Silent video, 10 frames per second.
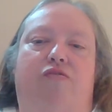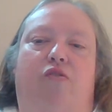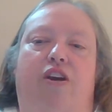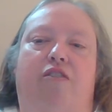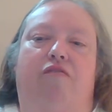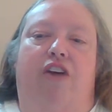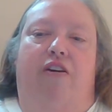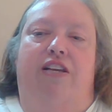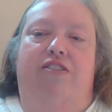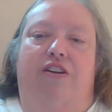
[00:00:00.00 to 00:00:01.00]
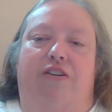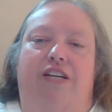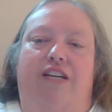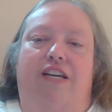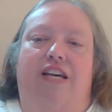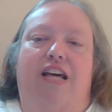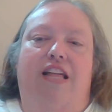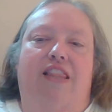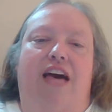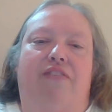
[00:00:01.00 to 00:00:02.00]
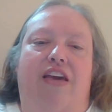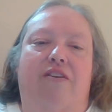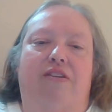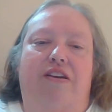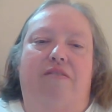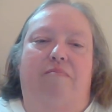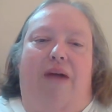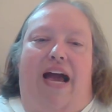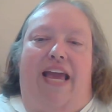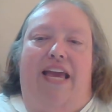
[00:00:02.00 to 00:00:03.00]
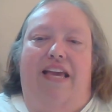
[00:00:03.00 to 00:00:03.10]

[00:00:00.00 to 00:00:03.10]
for you very soon. Love you. Bye.